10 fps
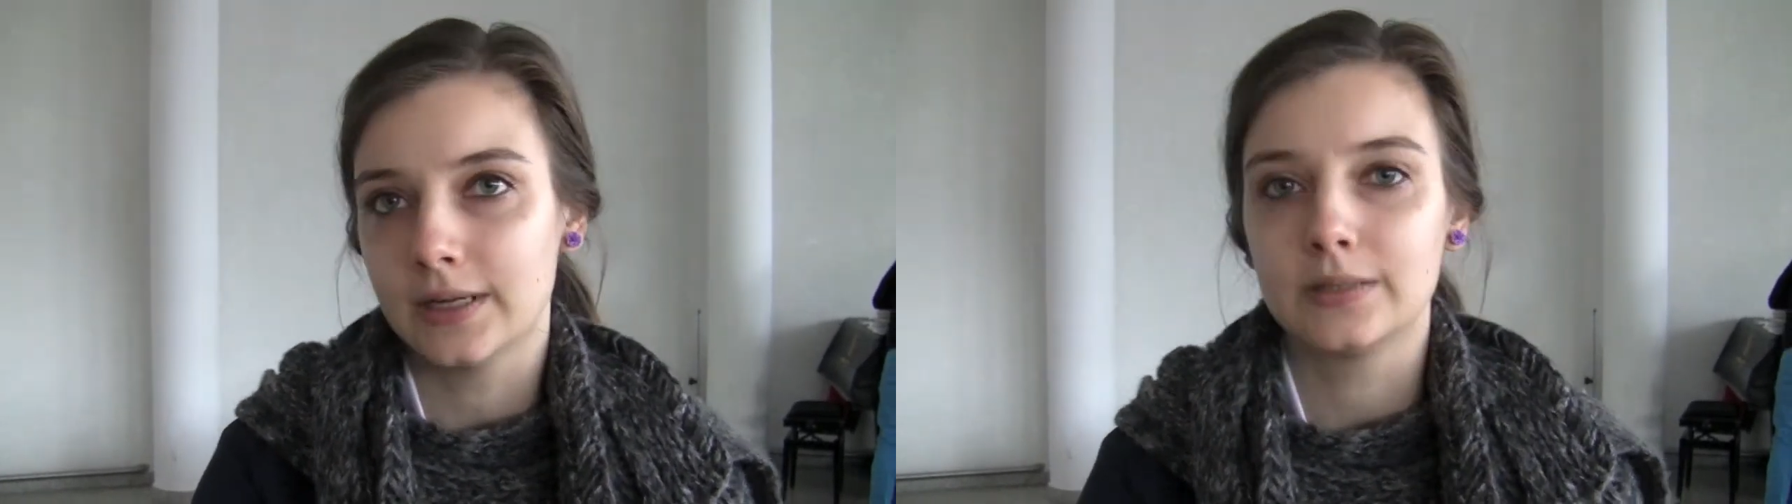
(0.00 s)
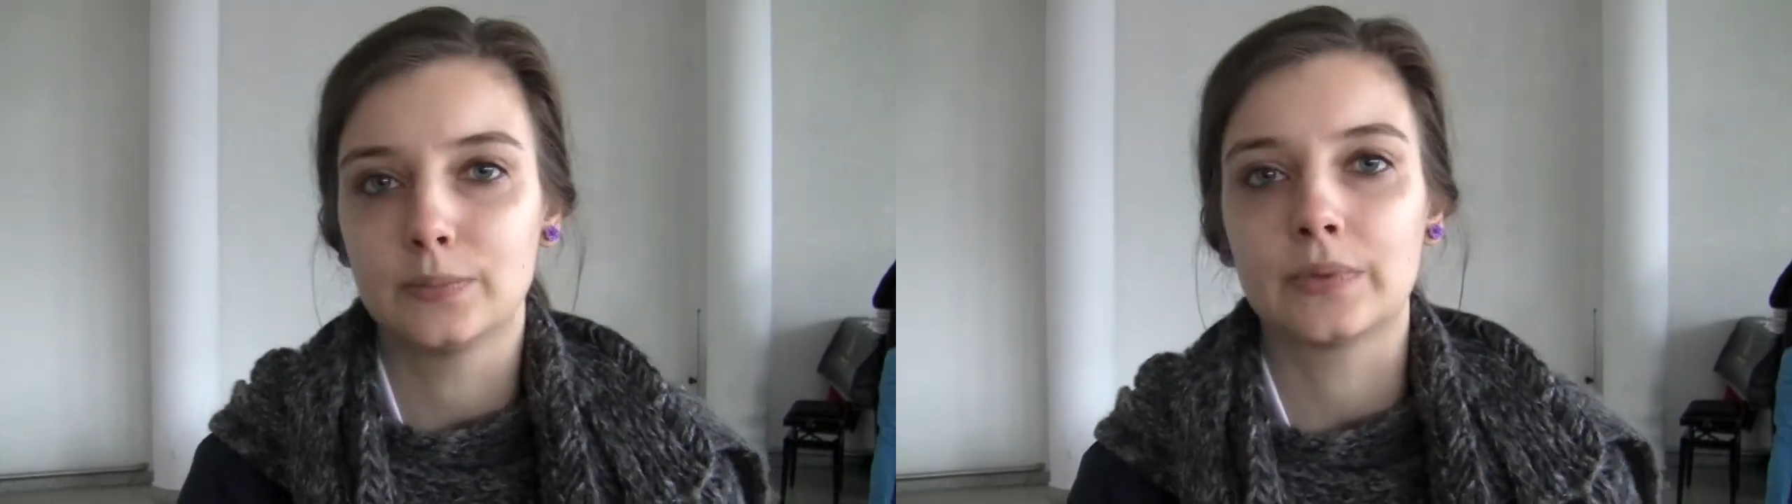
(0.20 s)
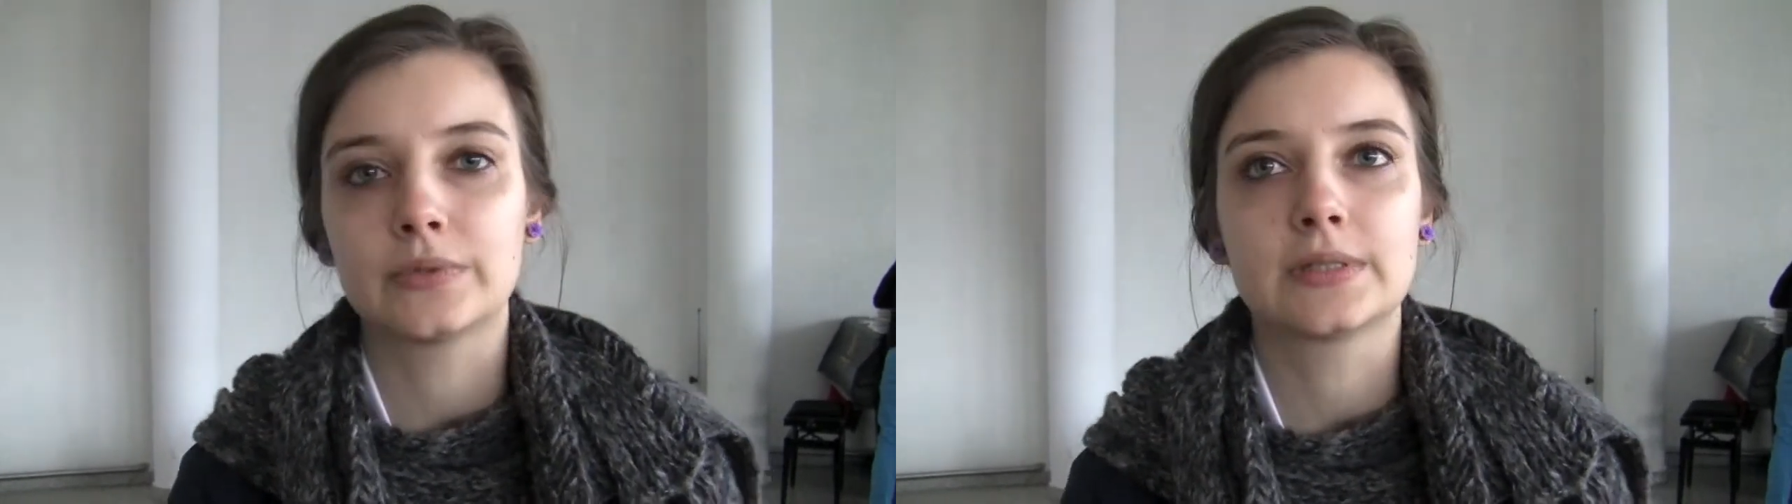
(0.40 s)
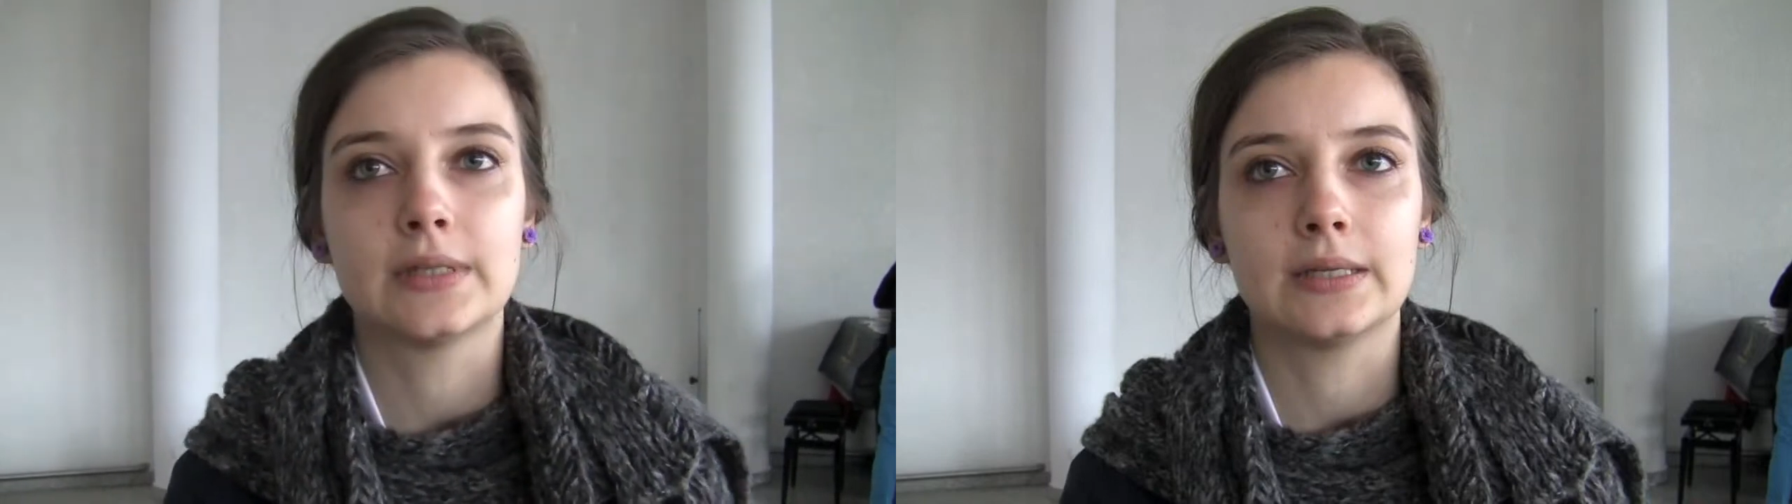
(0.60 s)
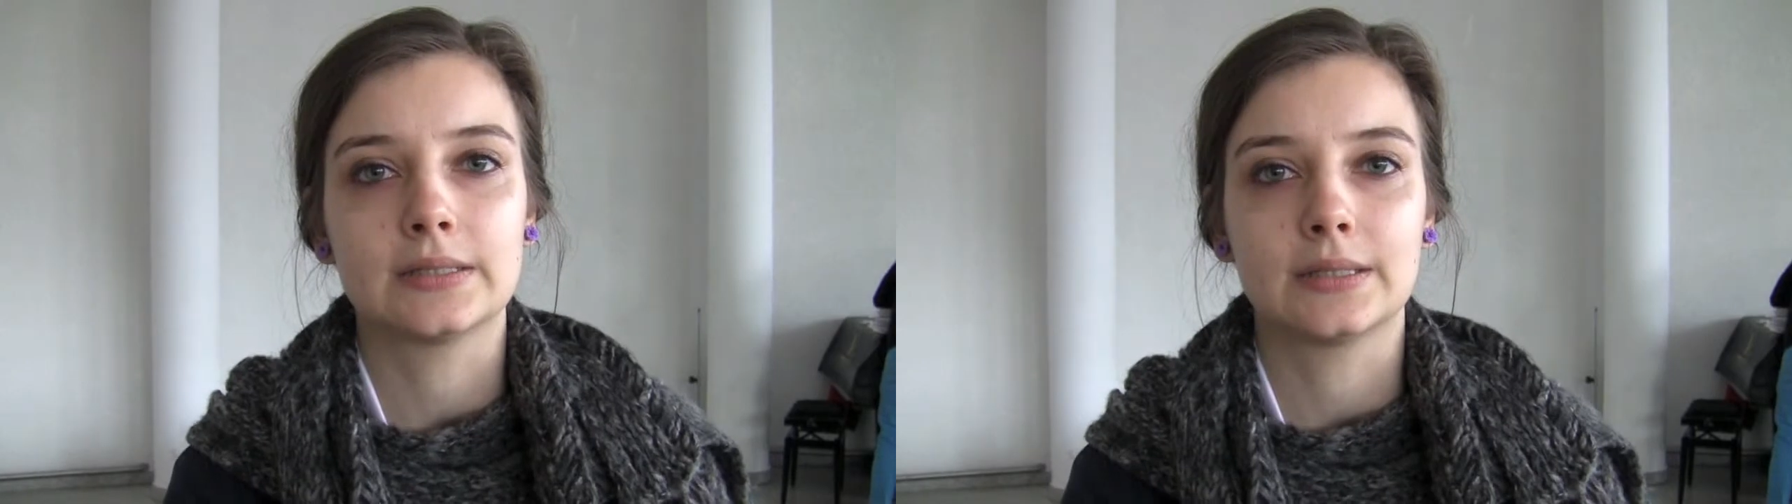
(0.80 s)
inputs
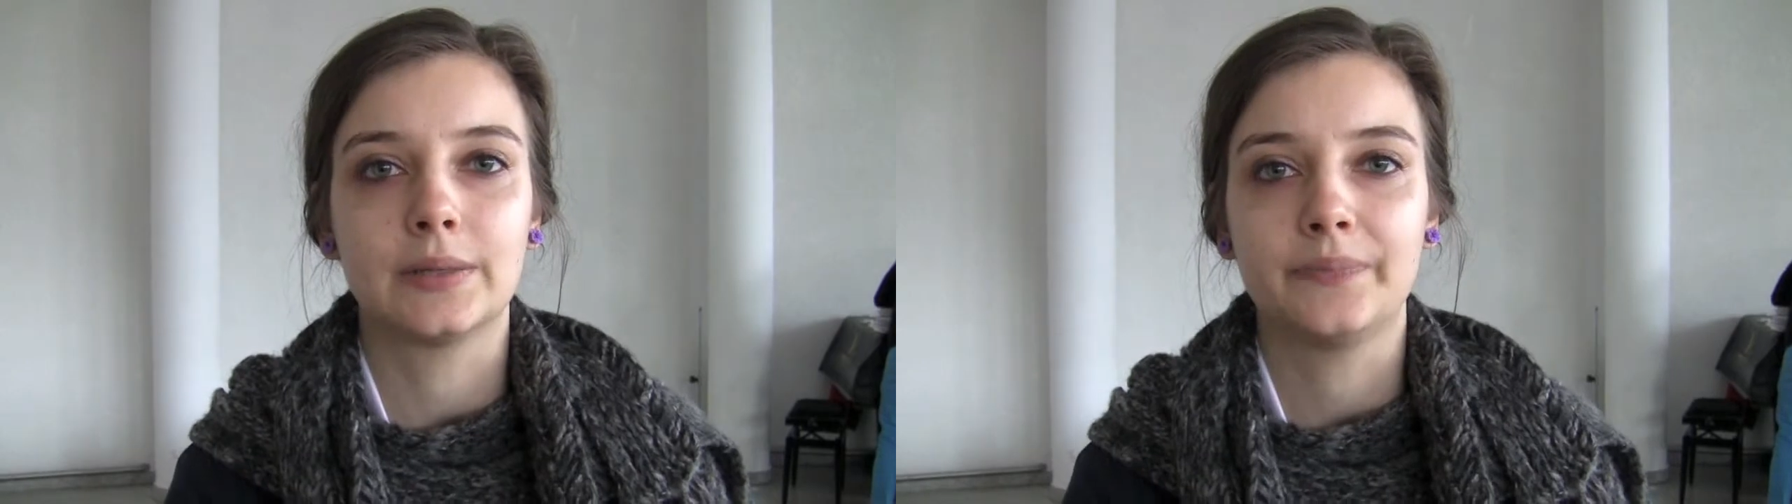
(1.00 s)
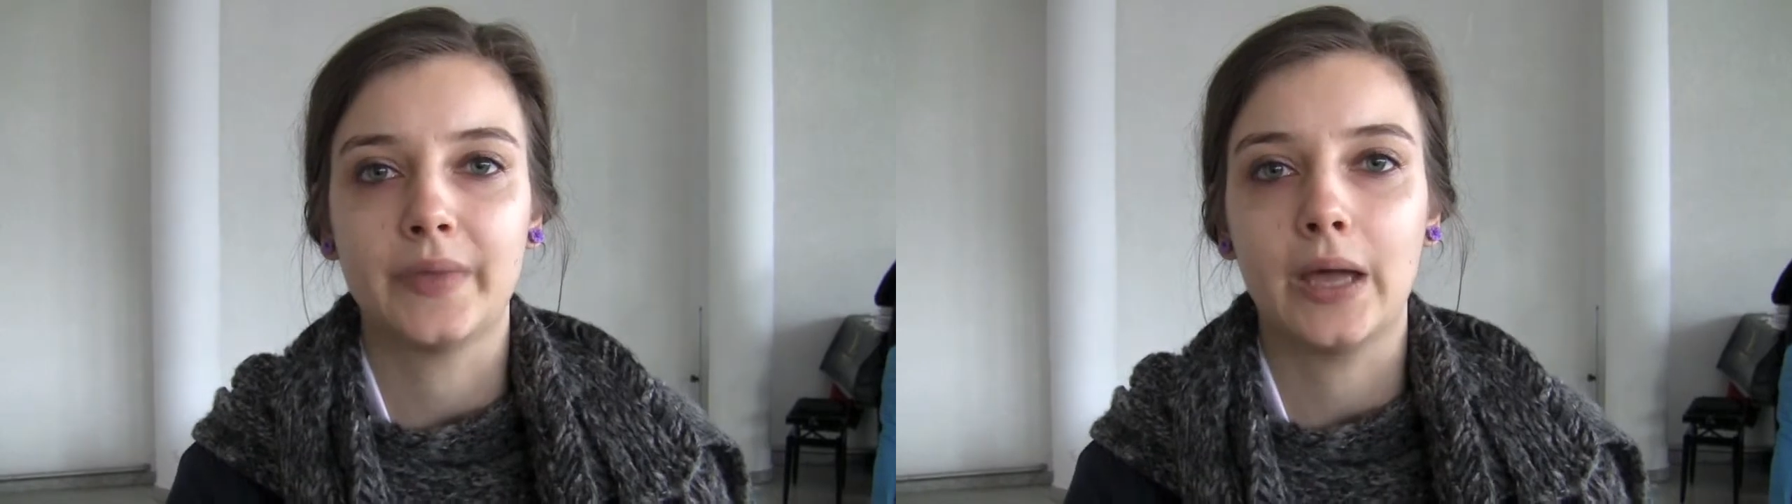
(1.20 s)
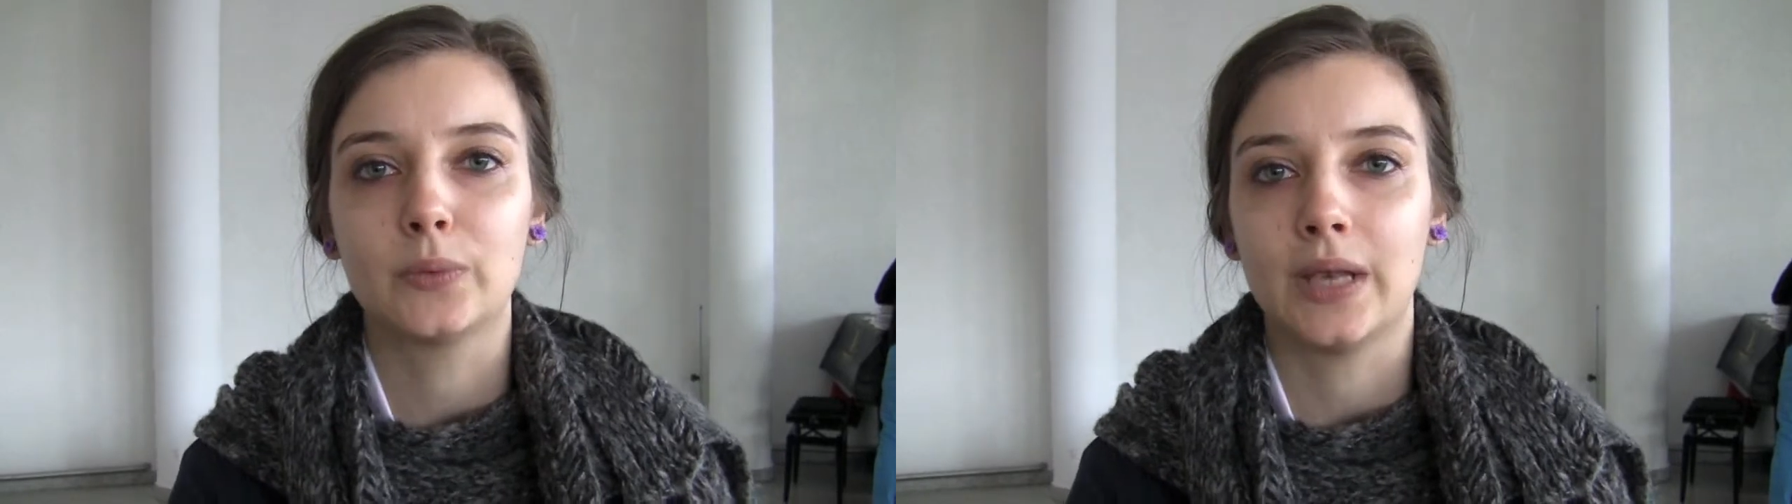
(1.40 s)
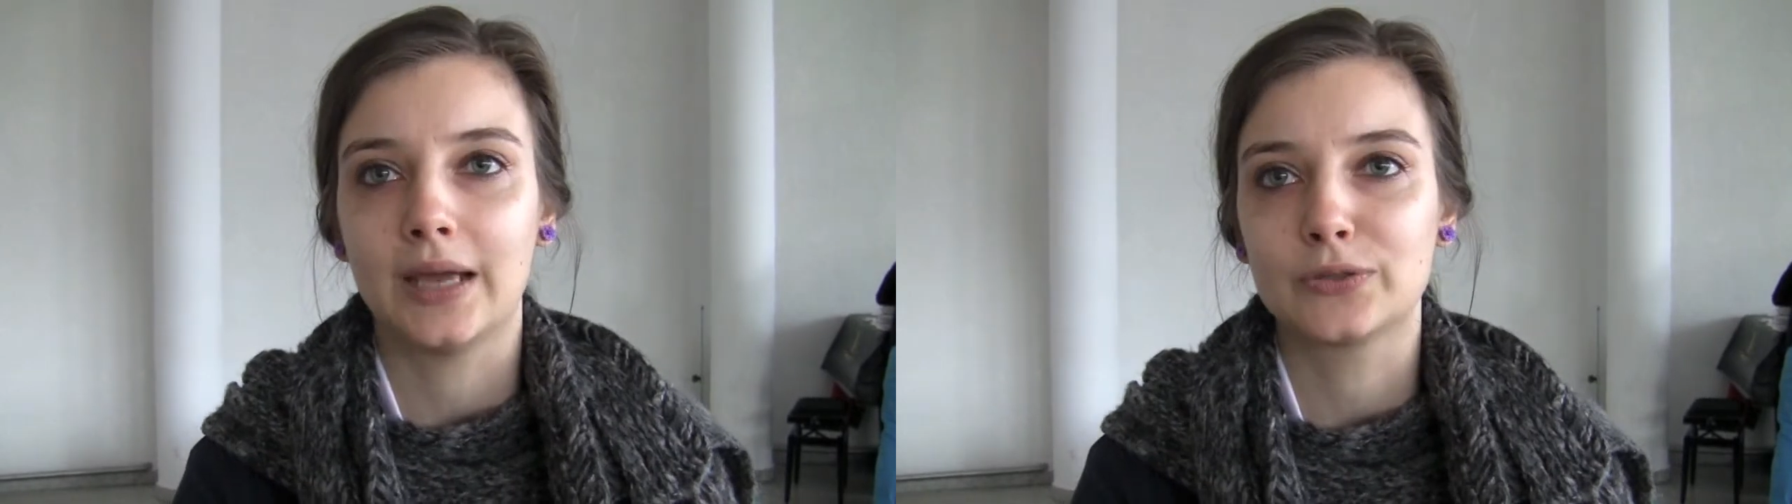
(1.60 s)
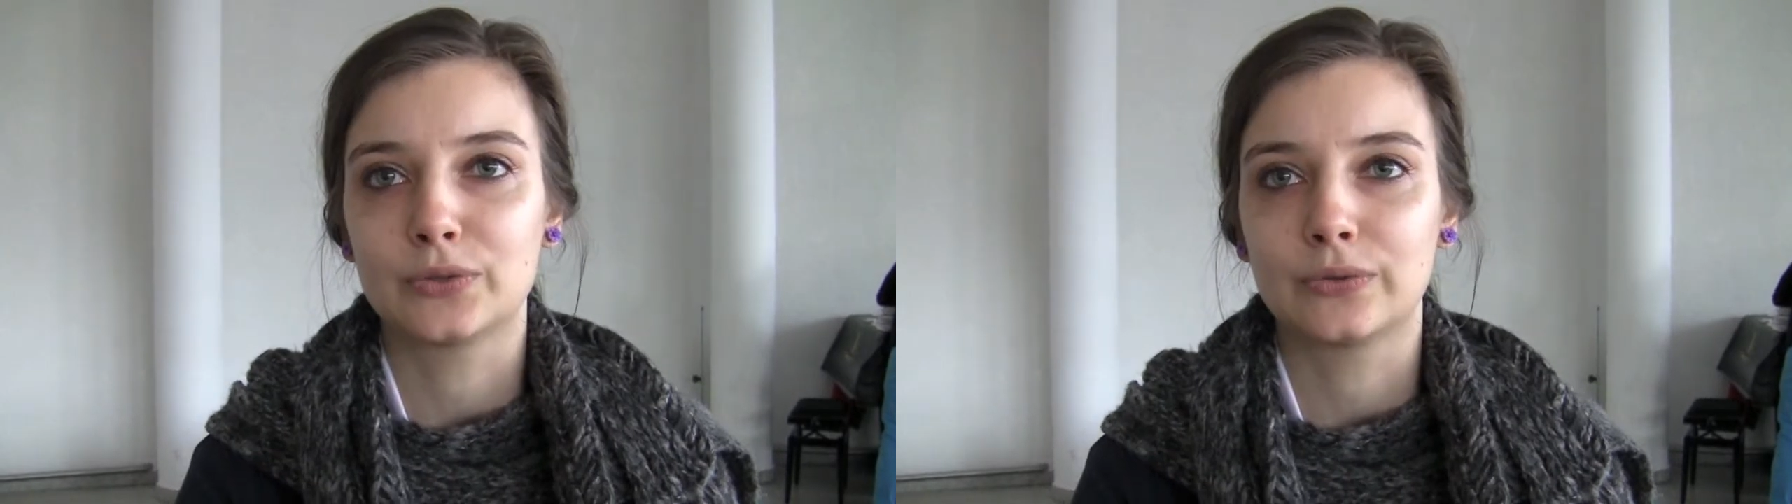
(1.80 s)
that I would
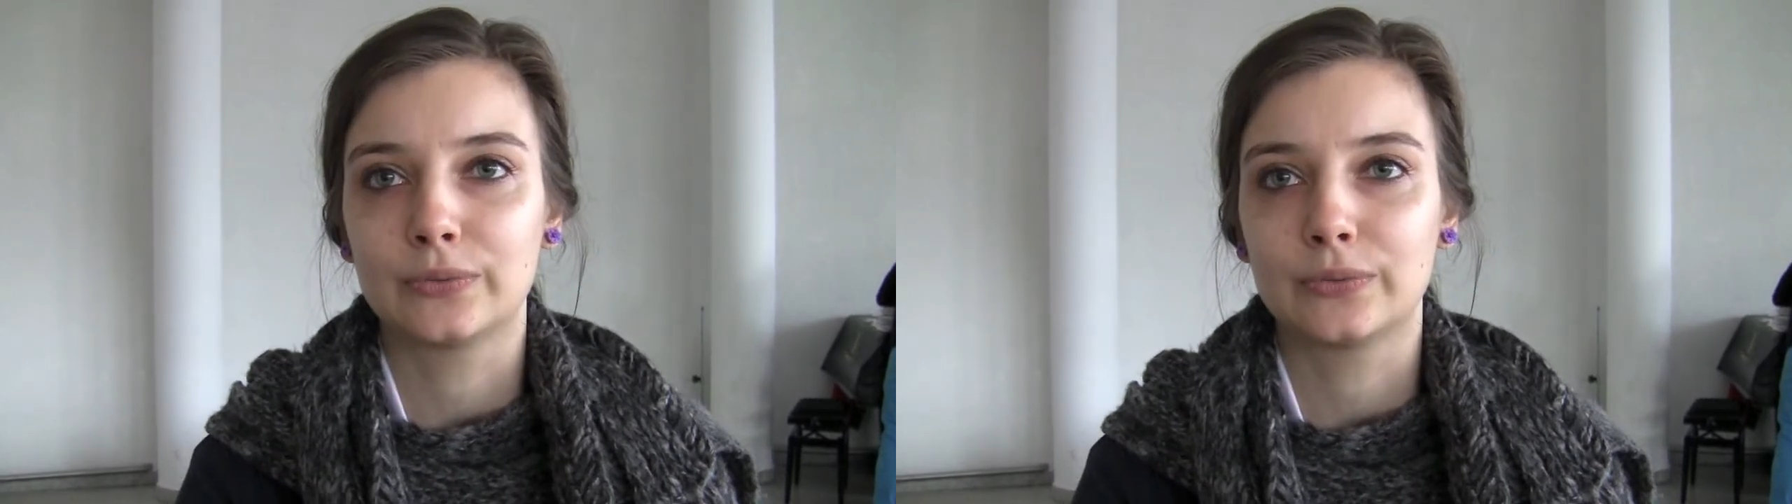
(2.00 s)
like to